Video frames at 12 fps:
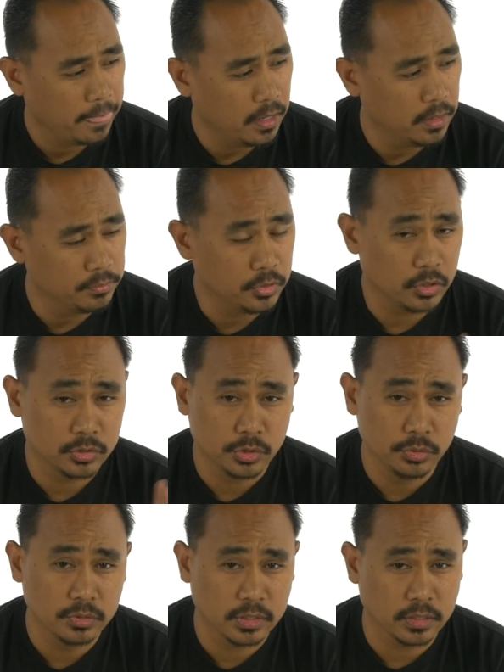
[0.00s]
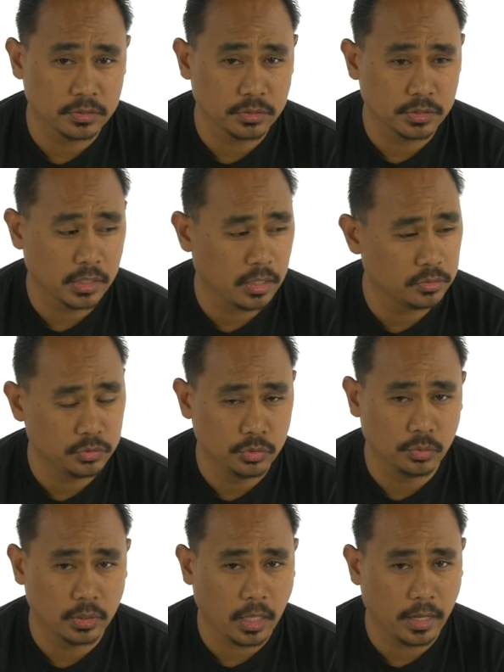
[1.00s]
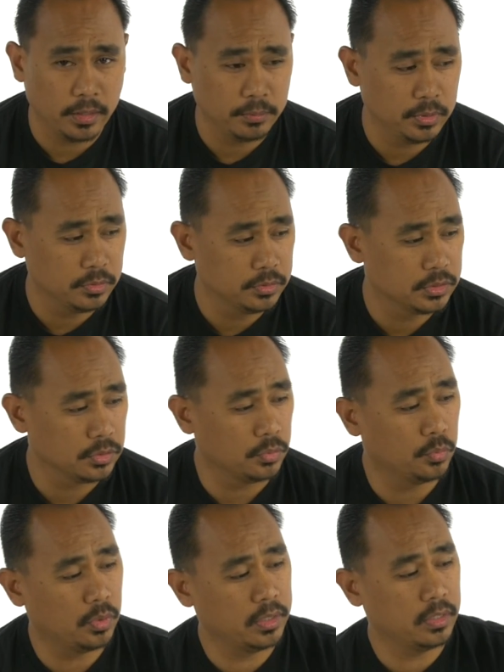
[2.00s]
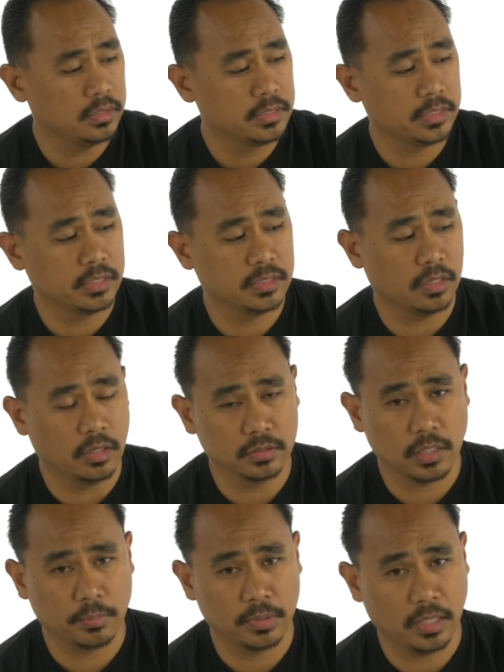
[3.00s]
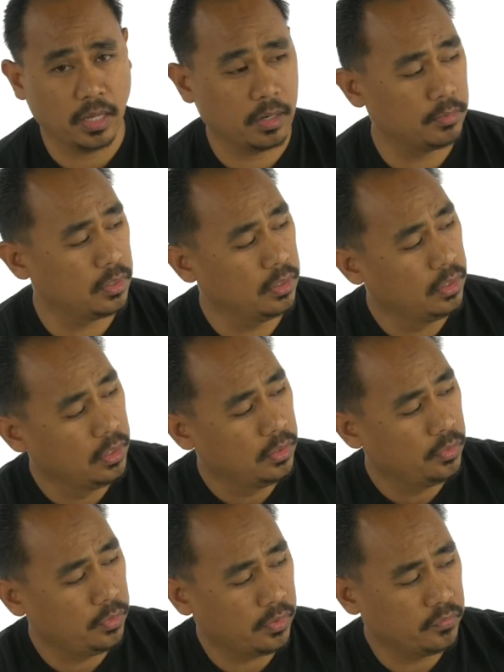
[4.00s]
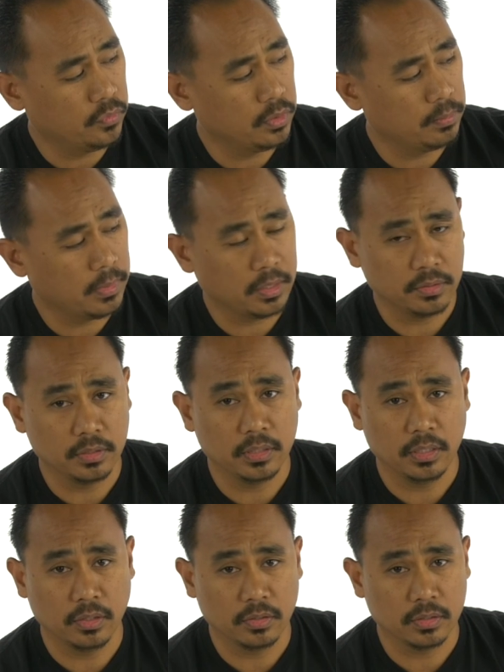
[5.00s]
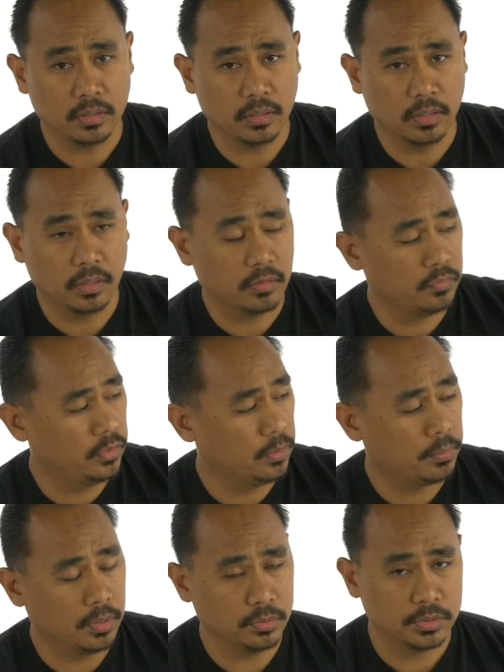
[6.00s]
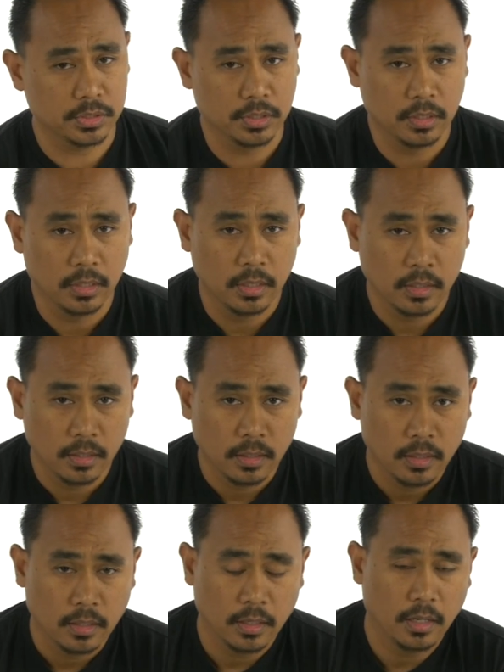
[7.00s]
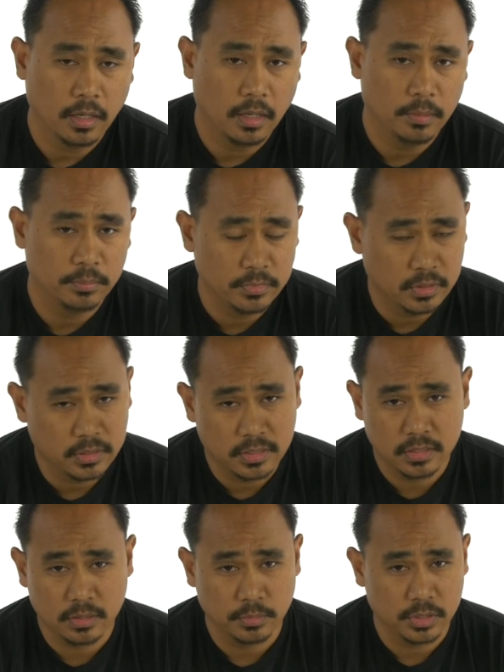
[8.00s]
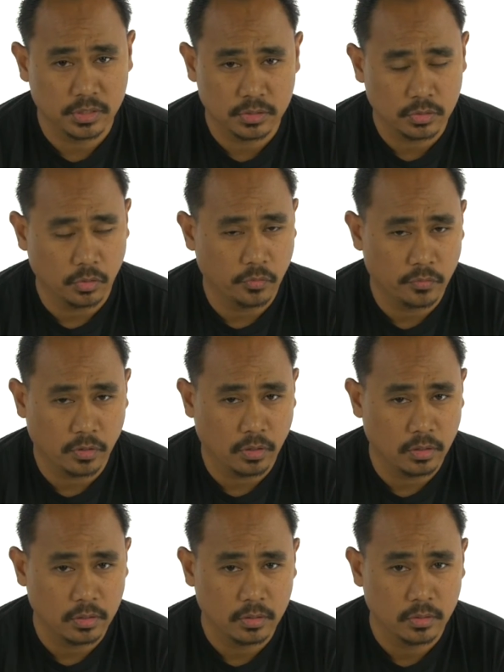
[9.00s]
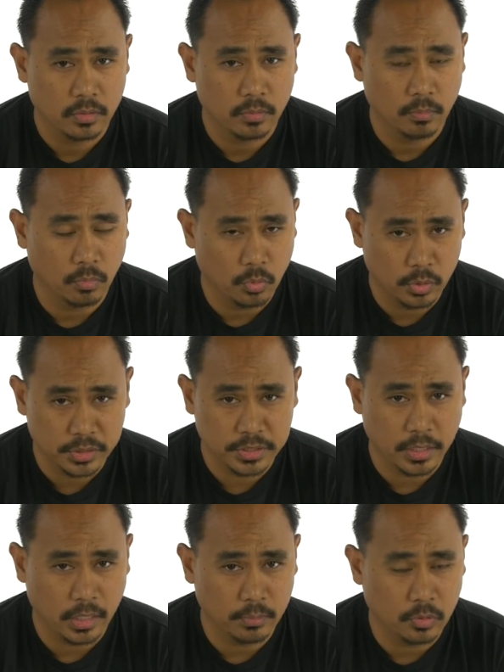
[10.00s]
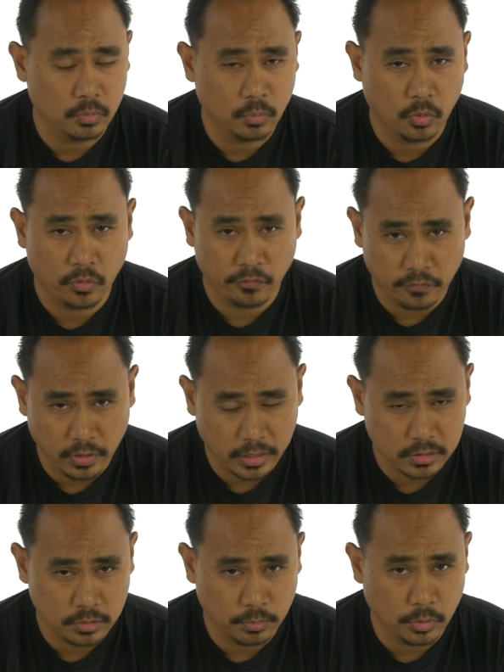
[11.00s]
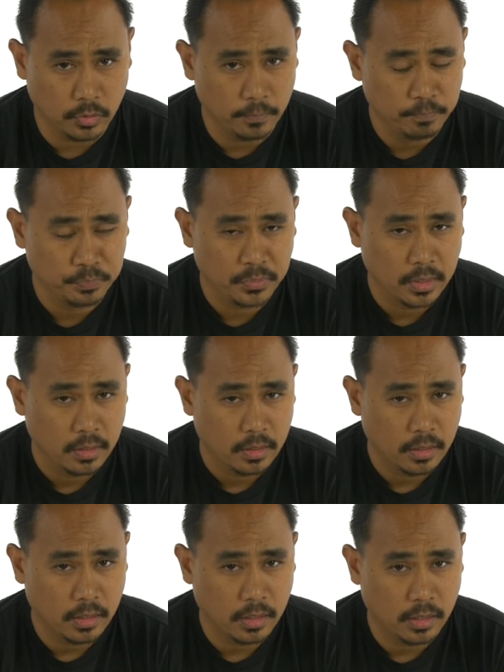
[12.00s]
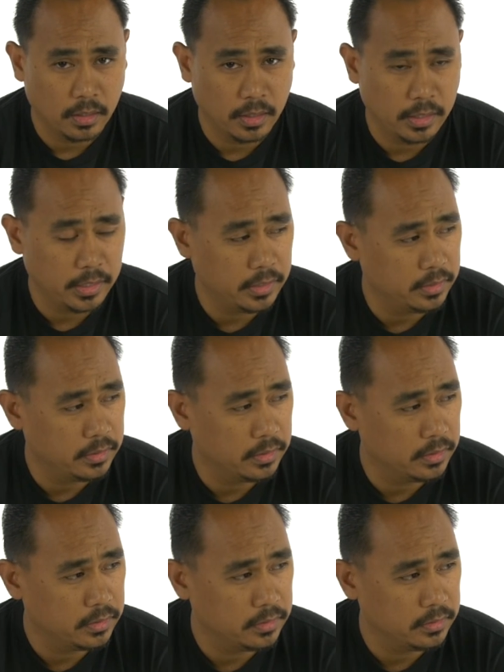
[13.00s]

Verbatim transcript: There are two sensors now, dual IMUs, so one sits on top of the camera. We have one mounted here at the rear post. The system is just overall more stable, more flexible, and